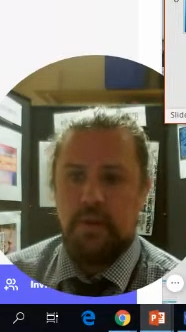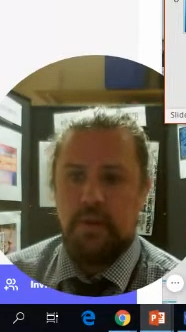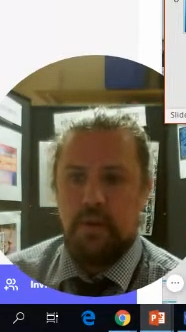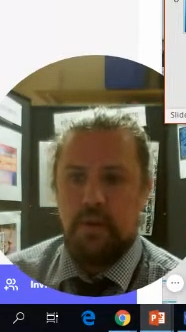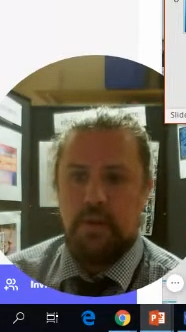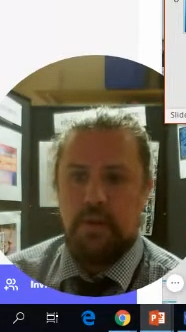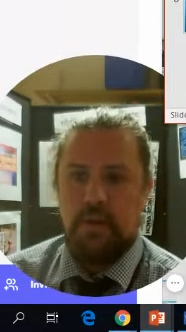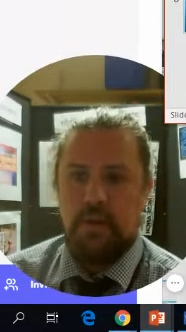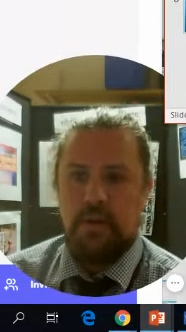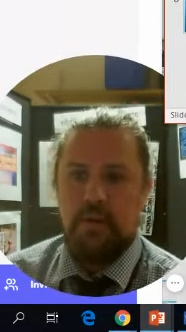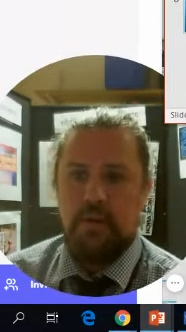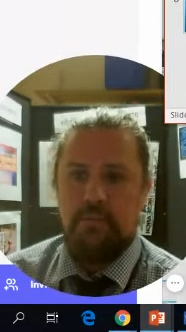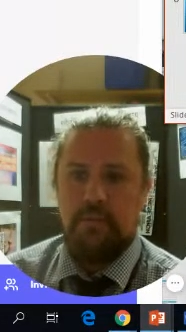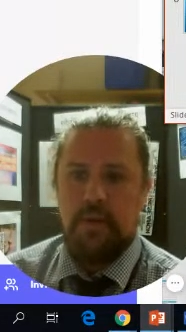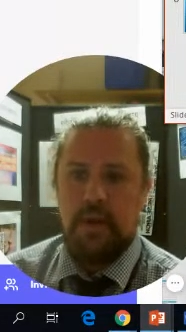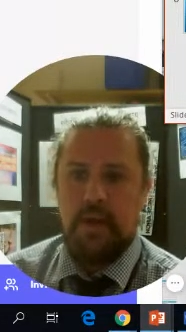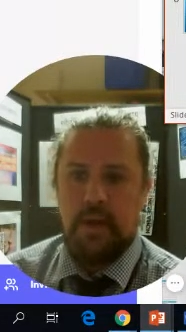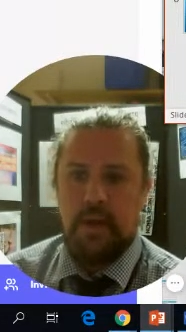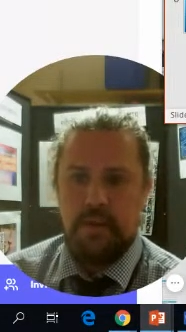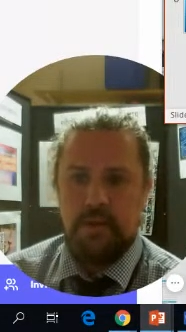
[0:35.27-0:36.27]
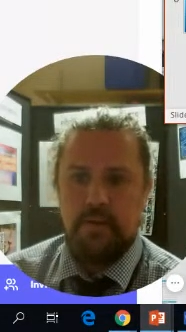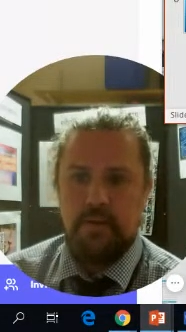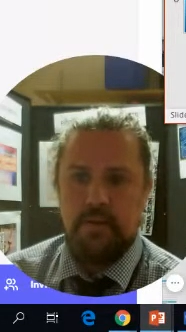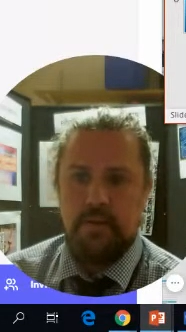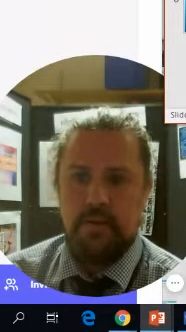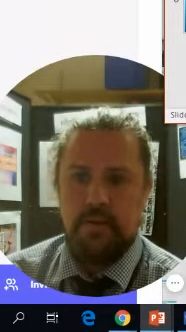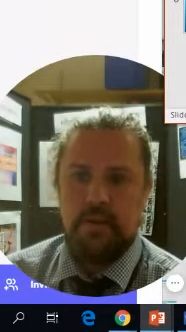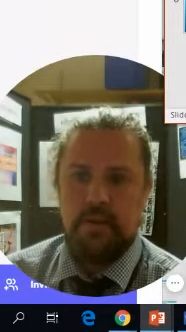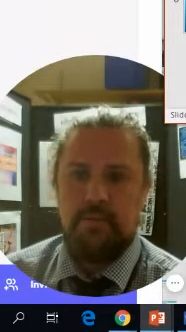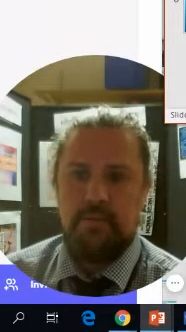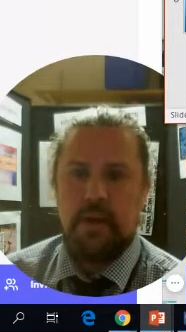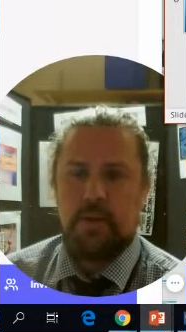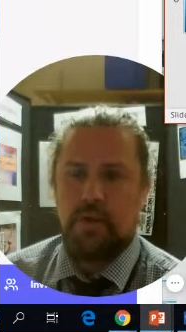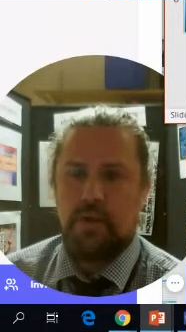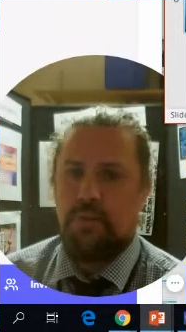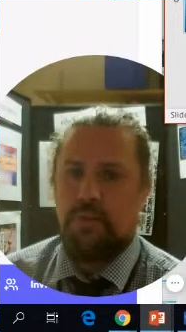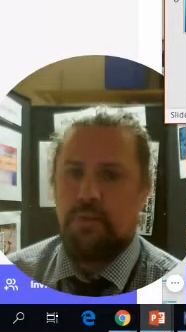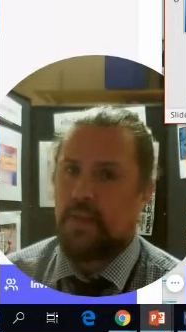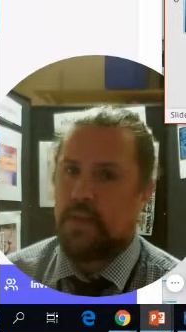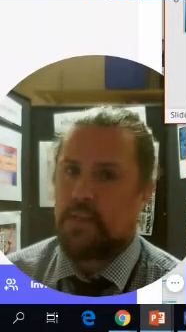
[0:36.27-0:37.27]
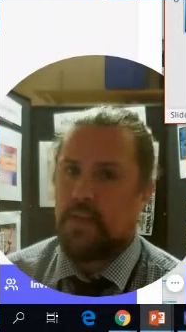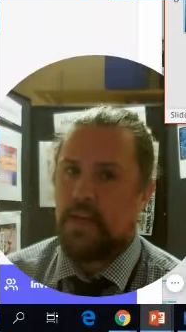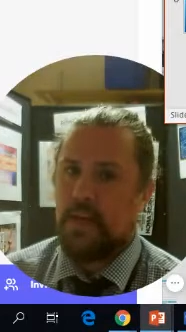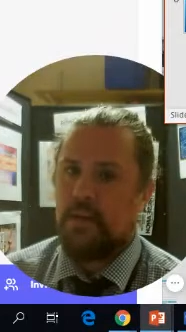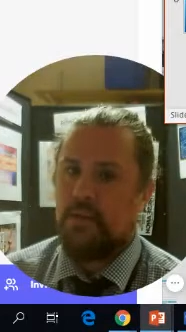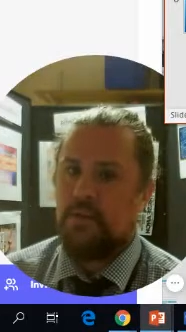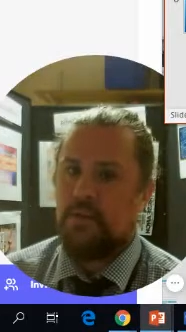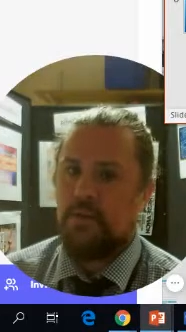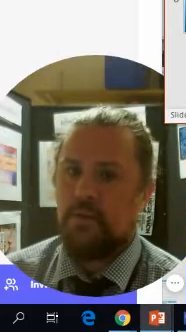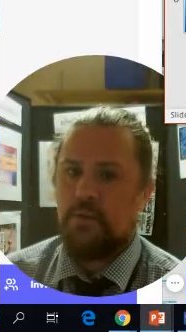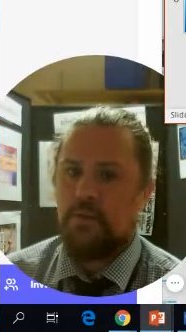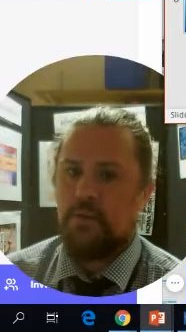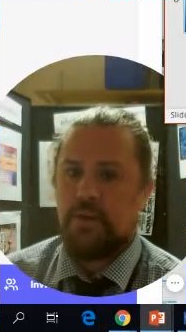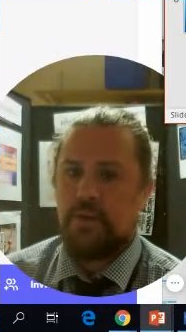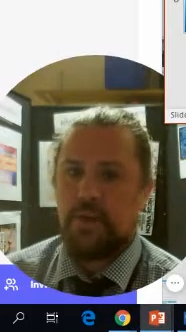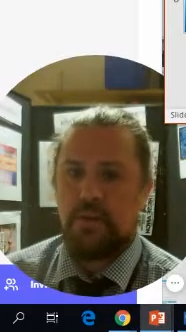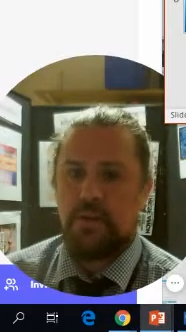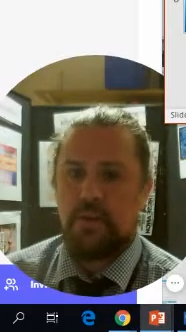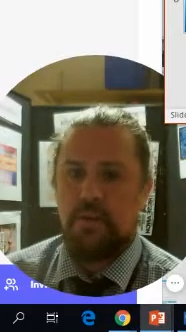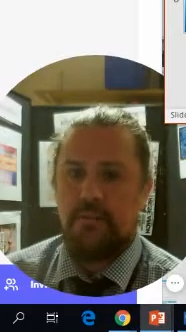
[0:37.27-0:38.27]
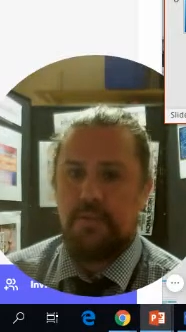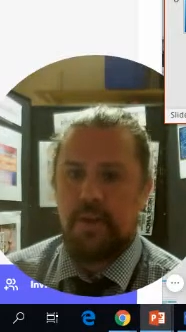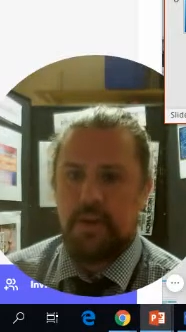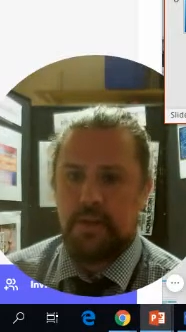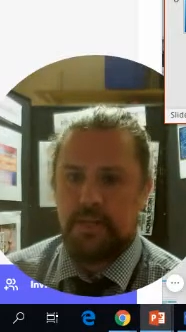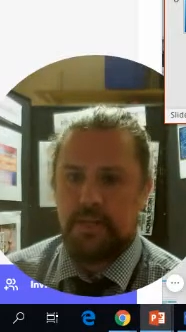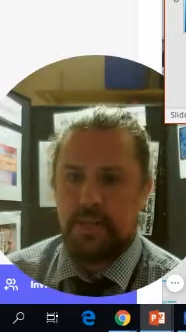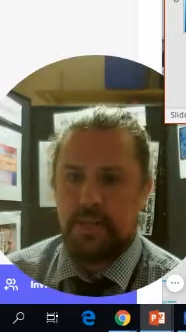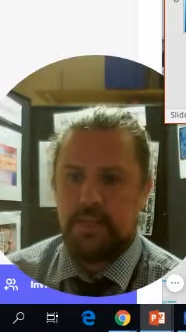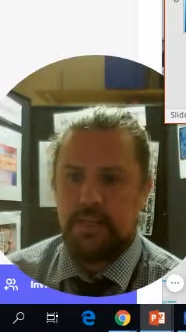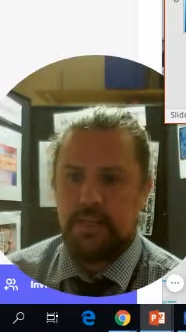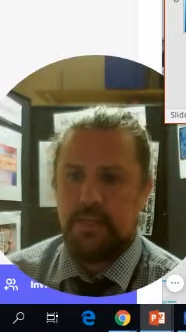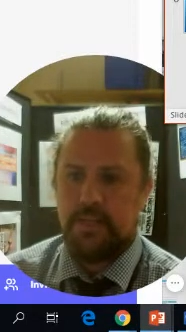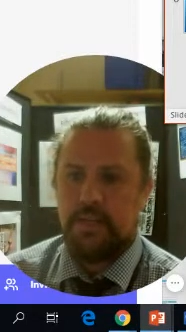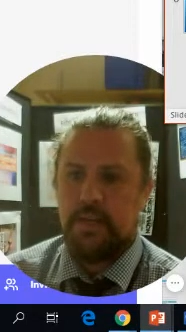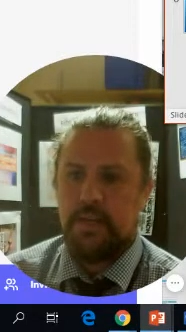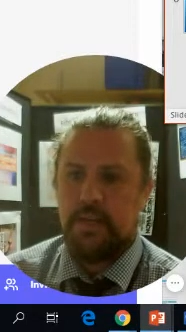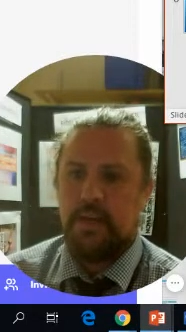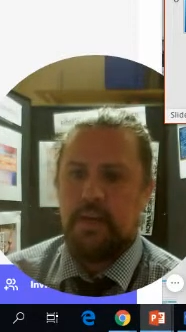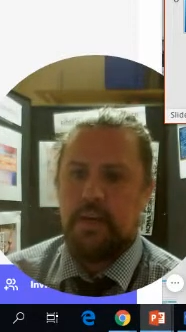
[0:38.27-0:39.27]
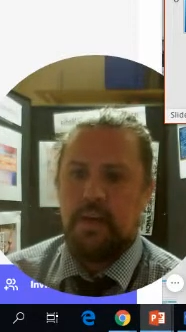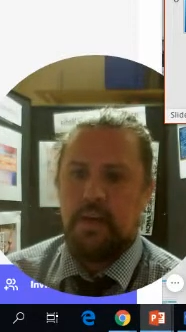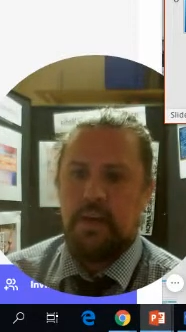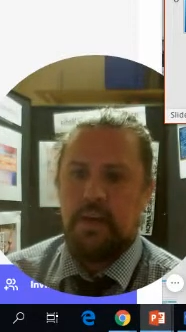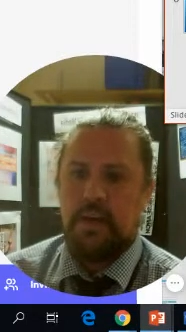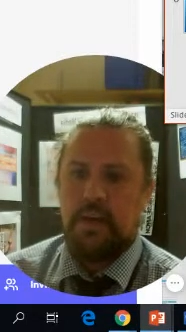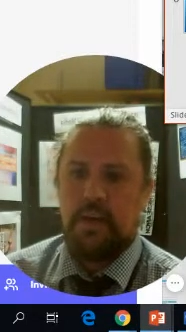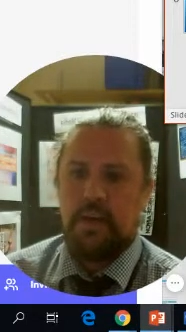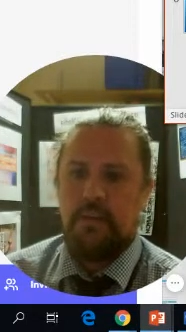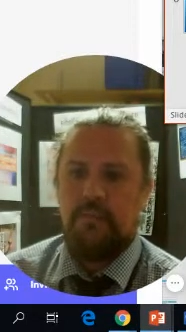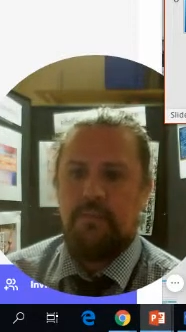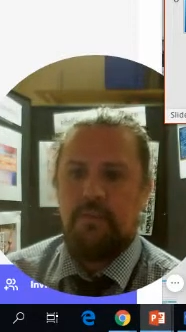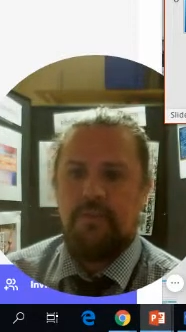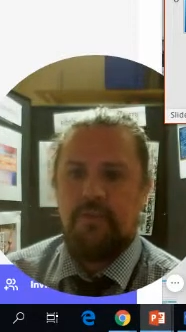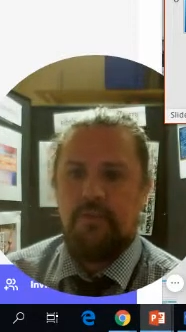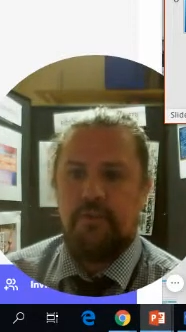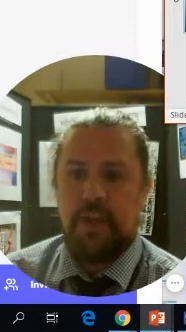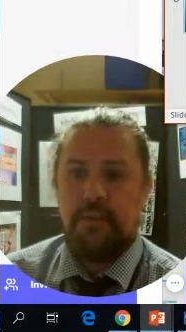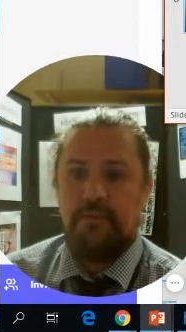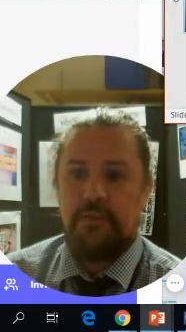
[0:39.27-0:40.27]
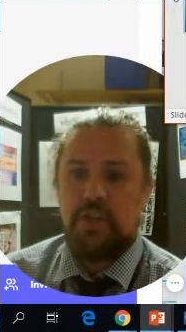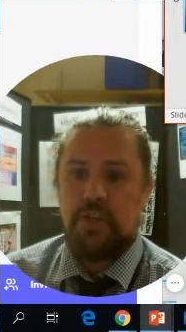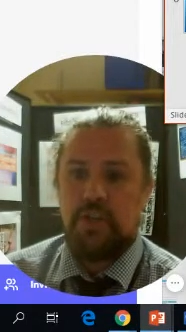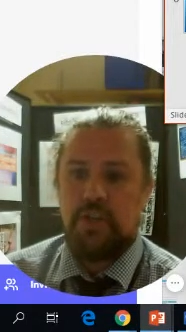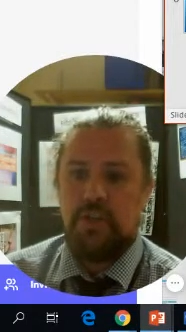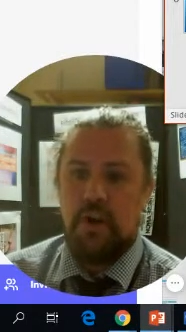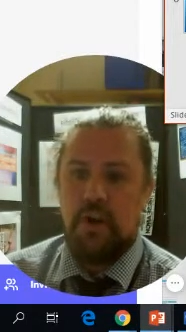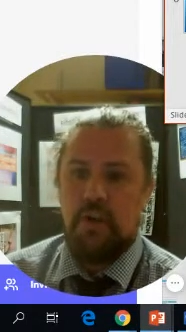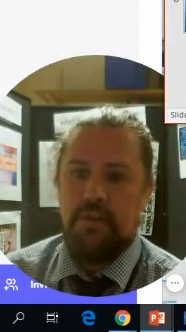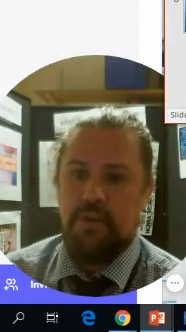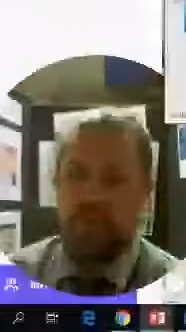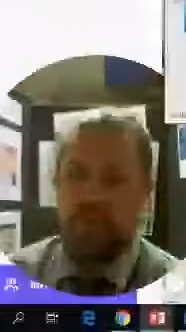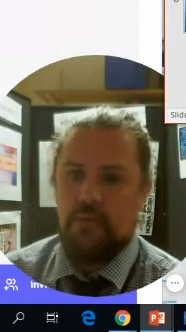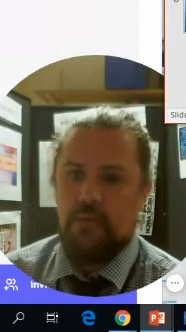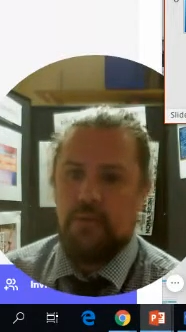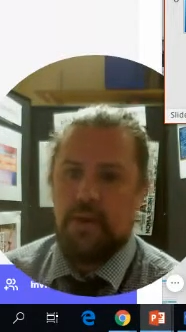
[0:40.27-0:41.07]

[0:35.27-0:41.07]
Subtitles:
in Microsoft Excel or Microsoft Access for a given scenario.